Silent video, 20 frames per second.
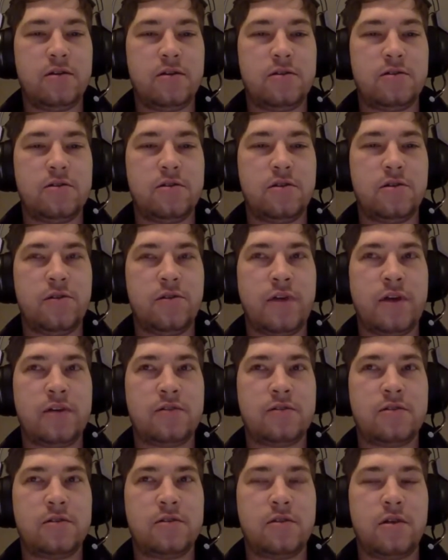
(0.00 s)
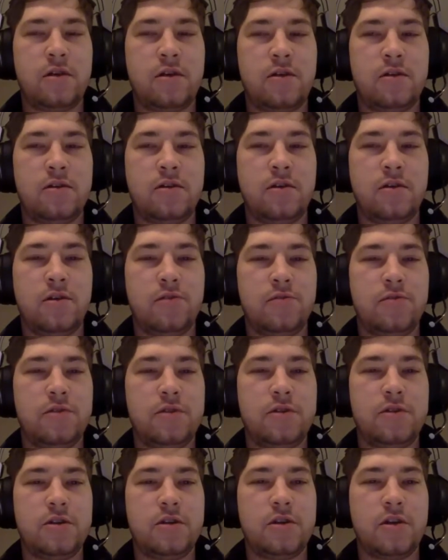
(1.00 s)
So that's, you know,
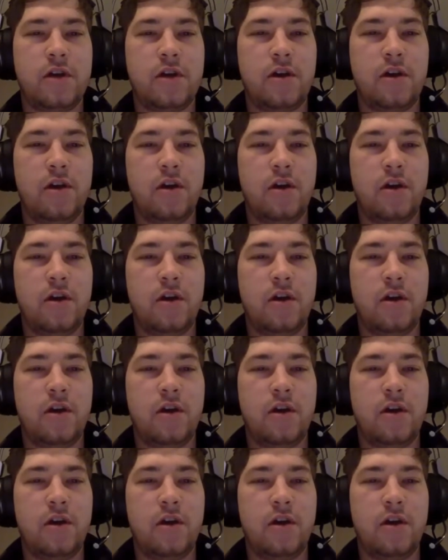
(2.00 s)
teaching like